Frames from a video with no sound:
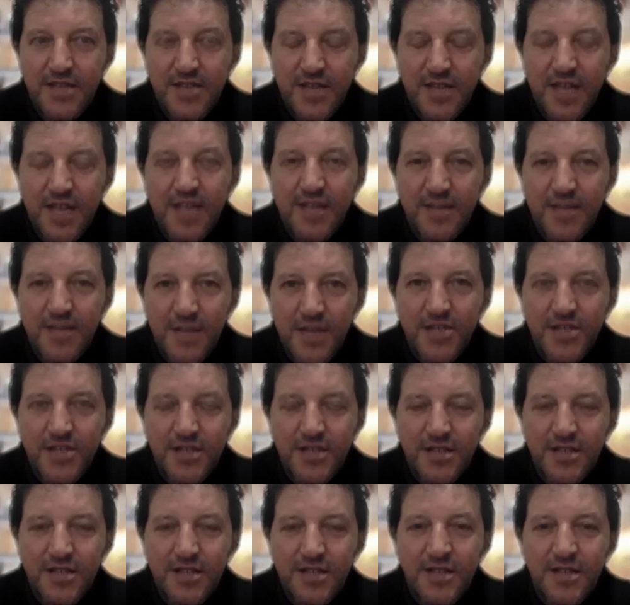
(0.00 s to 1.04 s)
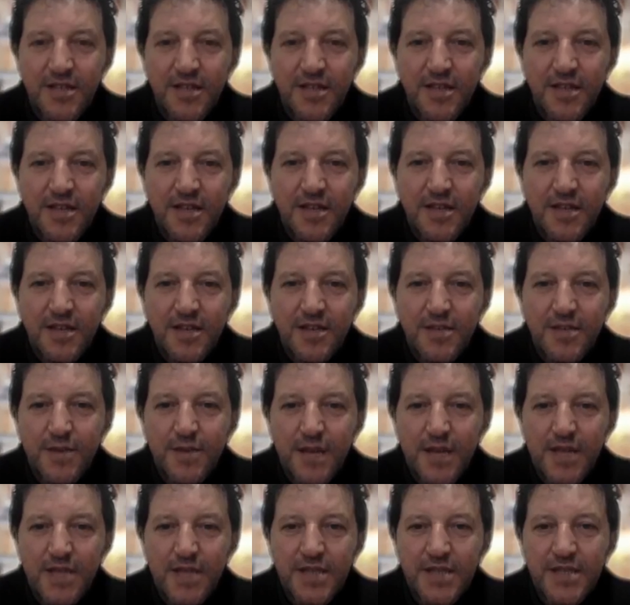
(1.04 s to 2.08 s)
you can imagine, because
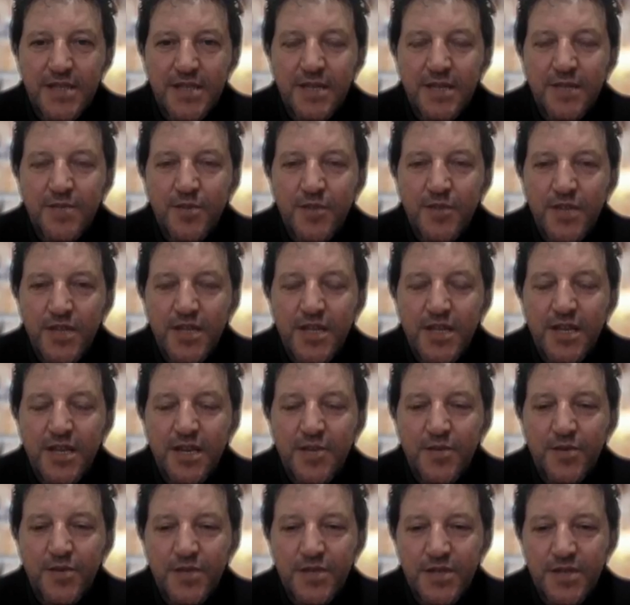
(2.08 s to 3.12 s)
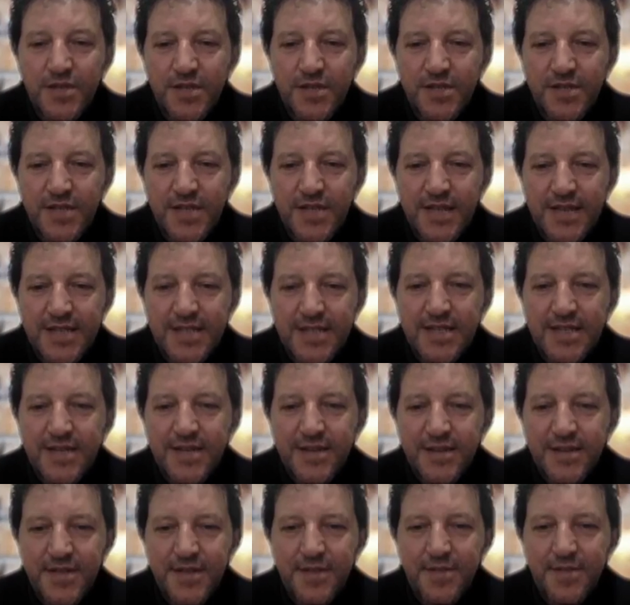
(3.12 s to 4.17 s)
Palestinian political prisoners has
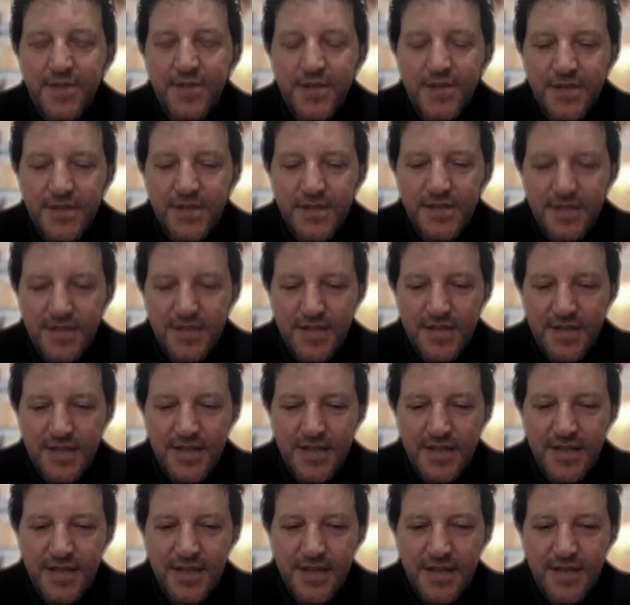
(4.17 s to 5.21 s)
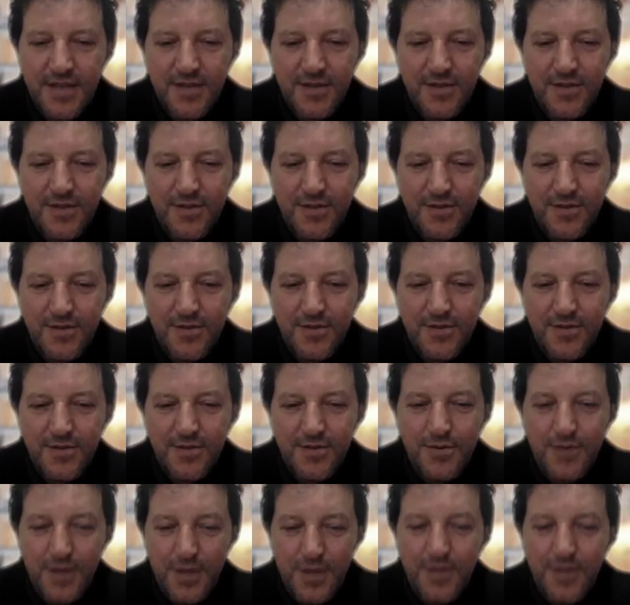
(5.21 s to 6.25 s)
turned the prison to
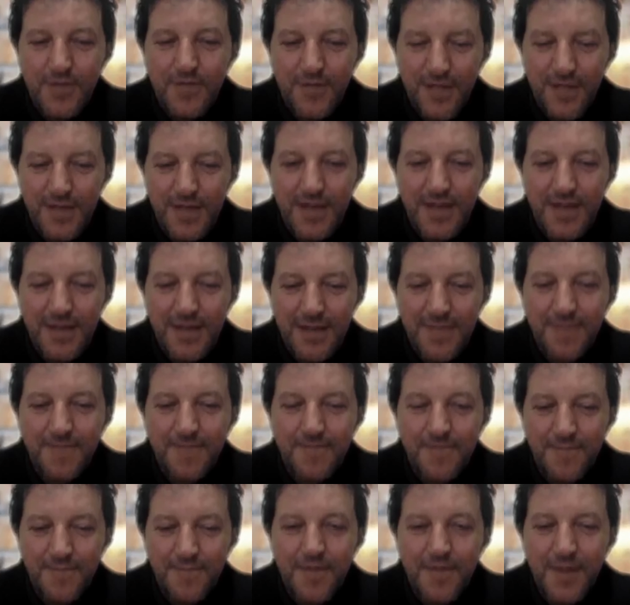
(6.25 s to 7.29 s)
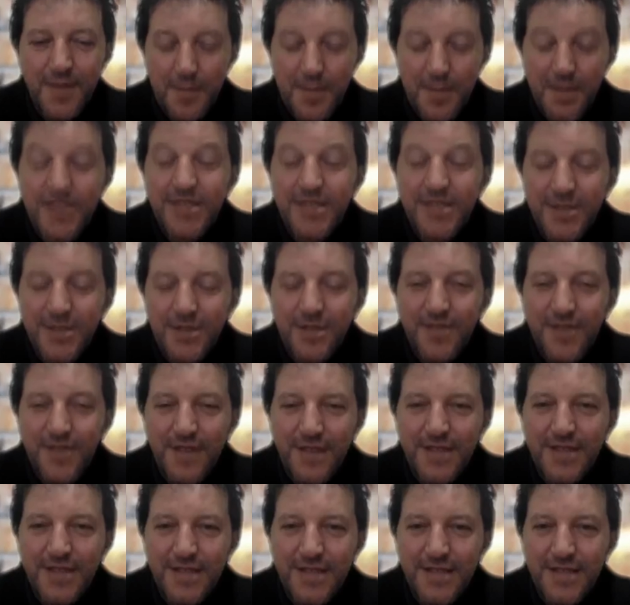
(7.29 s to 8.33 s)
one of the best
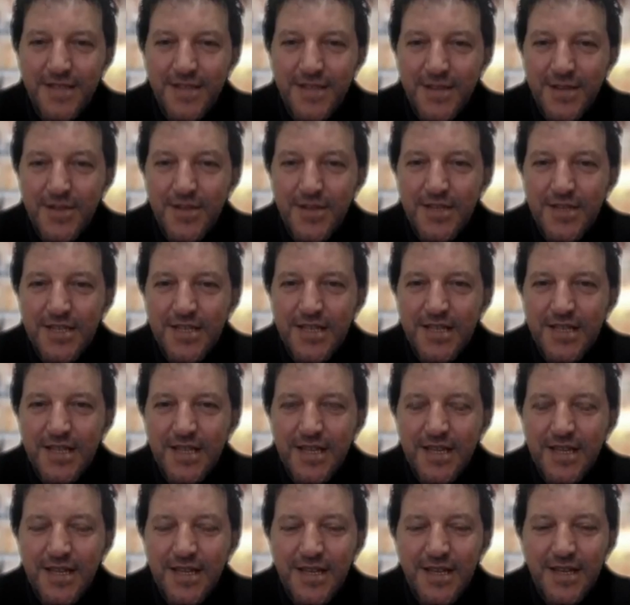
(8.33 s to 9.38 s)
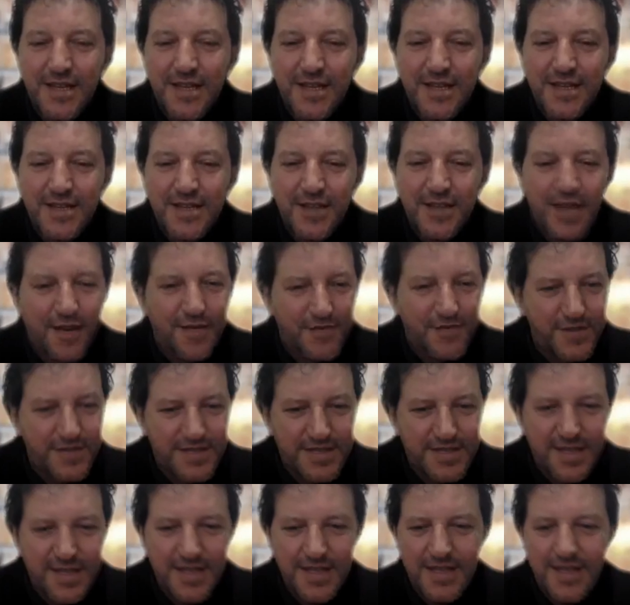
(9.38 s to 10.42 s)
universities, honestly. You have to
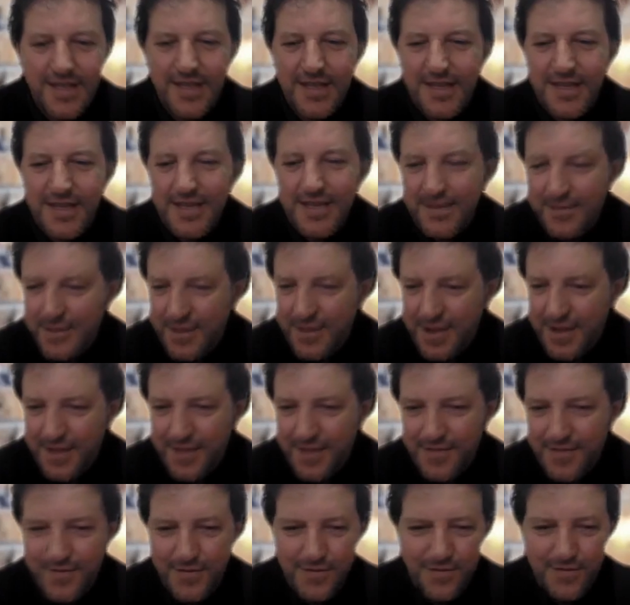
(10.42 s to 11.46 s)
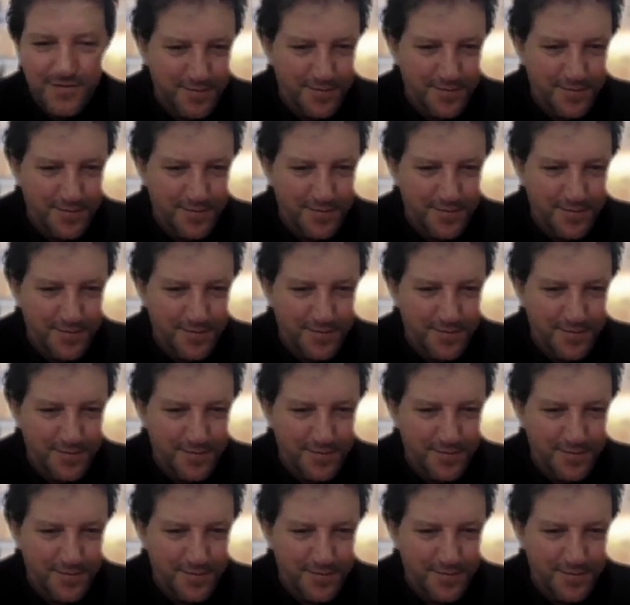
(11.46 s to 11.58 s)
study, you have to,